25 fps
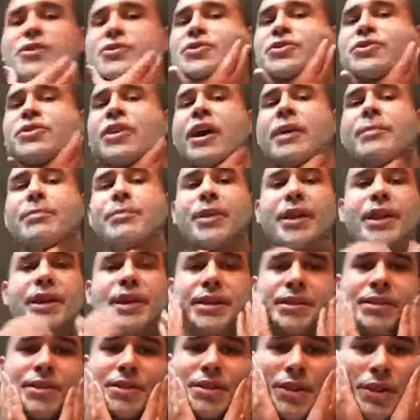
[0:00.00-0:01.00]
strop
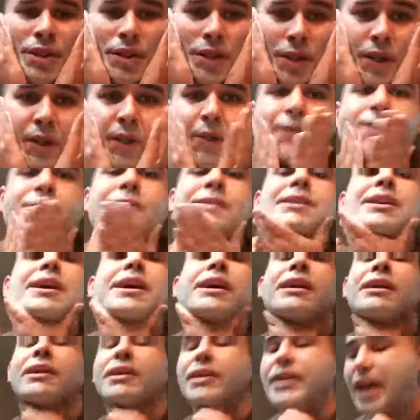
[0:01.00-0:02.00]
blades
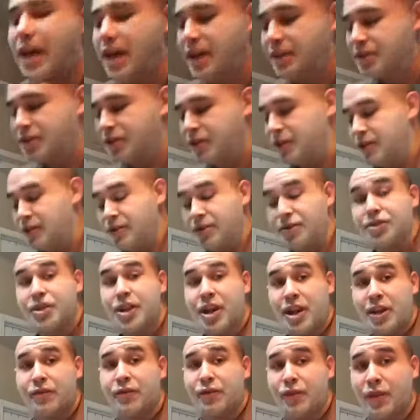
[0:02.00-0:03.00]
that actually
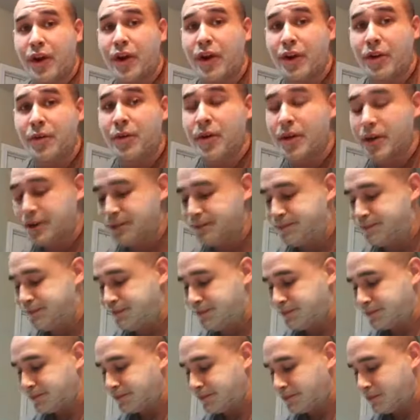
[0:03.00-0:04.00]
shave very well.
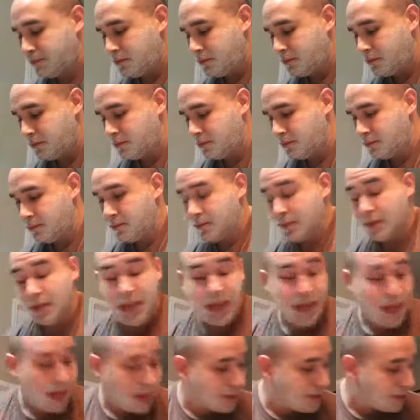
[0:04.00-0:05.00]

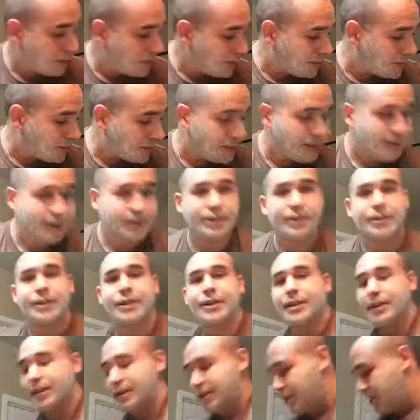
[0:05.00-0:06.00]
Yeah, I do.
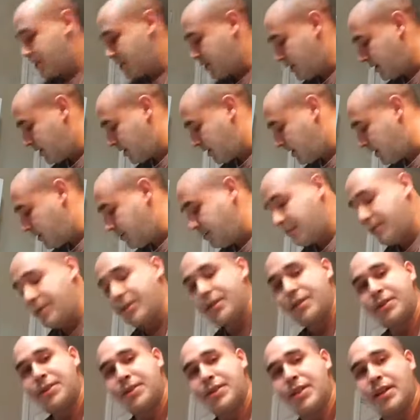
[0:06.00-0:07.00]

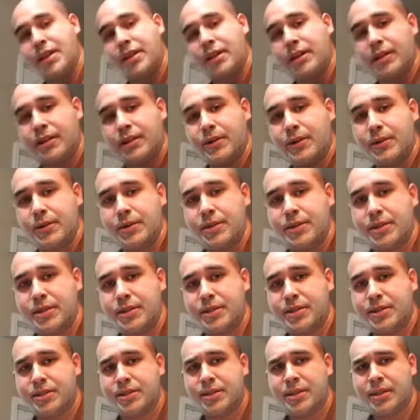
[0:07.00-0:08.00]
This thing, you know,
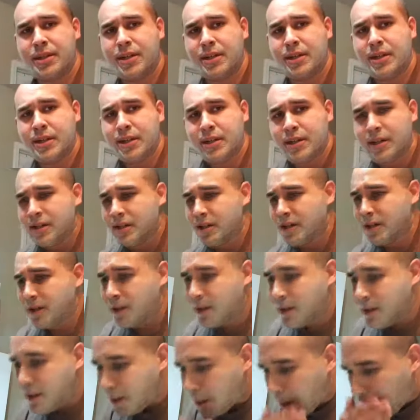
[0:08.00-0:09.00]
is
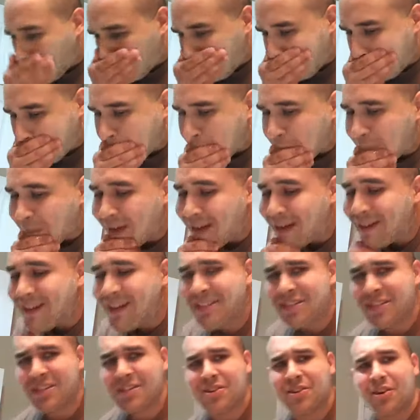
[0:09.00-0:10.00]
I
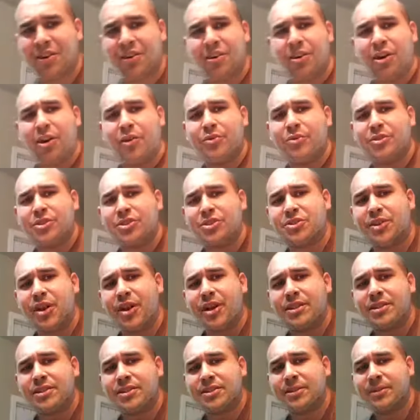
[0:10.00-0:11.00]
guess I started off with
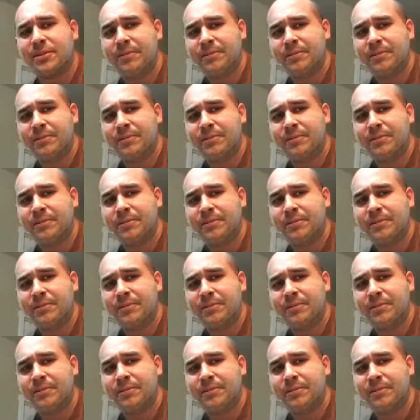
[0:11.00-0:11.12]
straights,